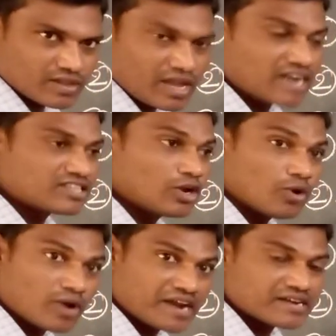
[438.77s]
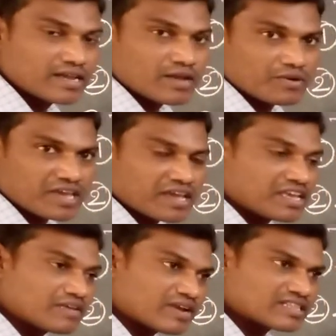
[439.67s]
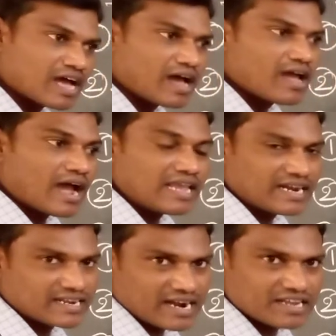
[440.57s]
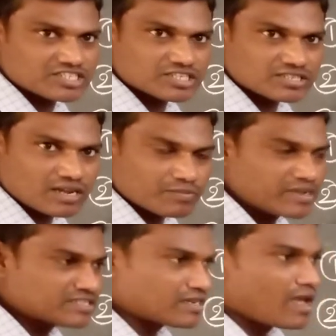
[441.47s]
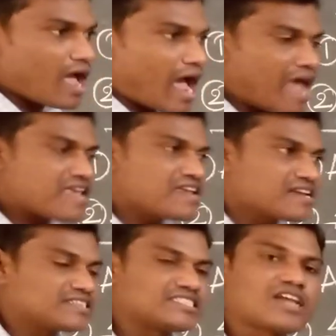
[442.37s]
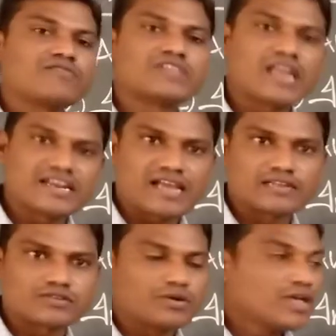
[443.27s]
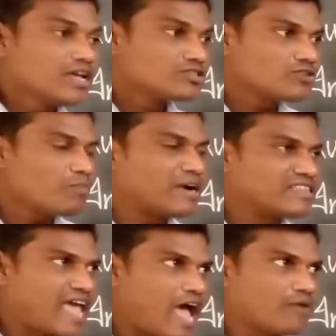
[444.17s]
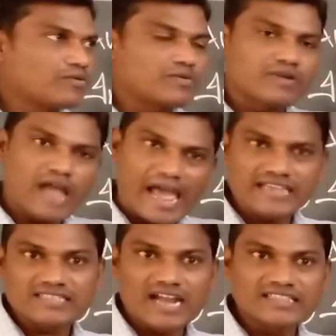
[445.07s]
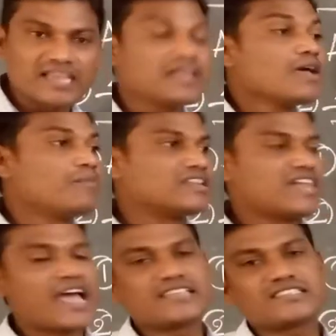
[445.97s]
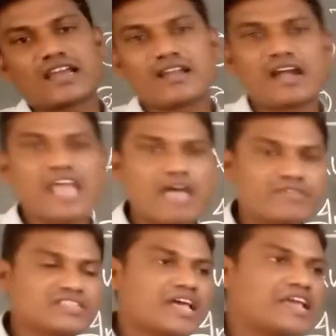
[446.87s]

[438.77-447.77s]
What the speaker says: At the low light, even the highlight conditions means high intensity of the light also. So but they have eyes are there, but the eyes are not having the